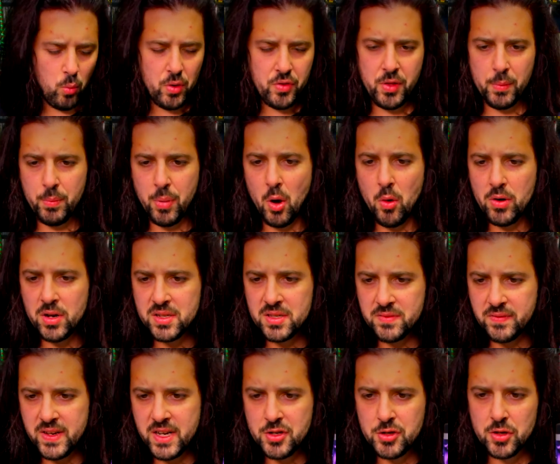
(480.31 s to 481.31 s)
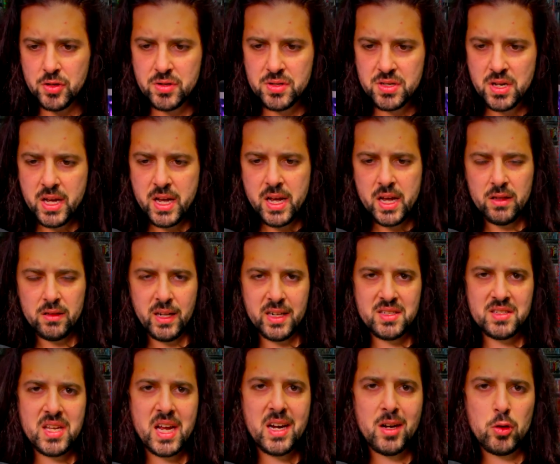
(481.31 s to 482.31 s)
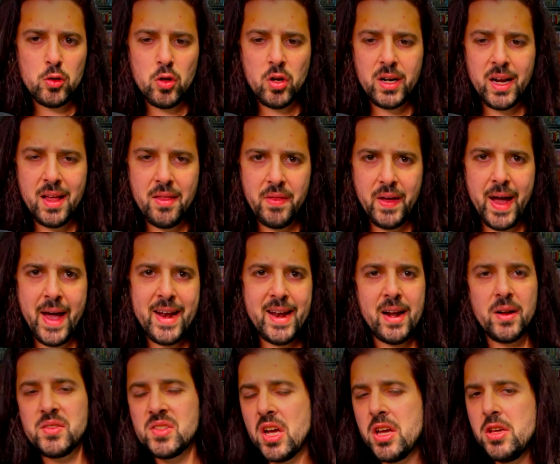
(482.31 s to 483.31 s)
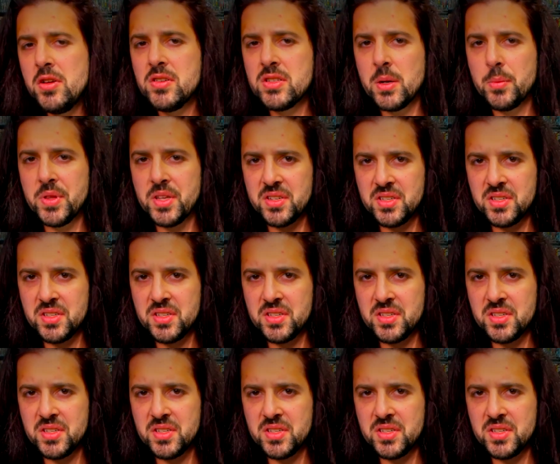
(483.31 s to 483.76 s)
With the bonus features, let's take a look at that. And I'll tell you some of the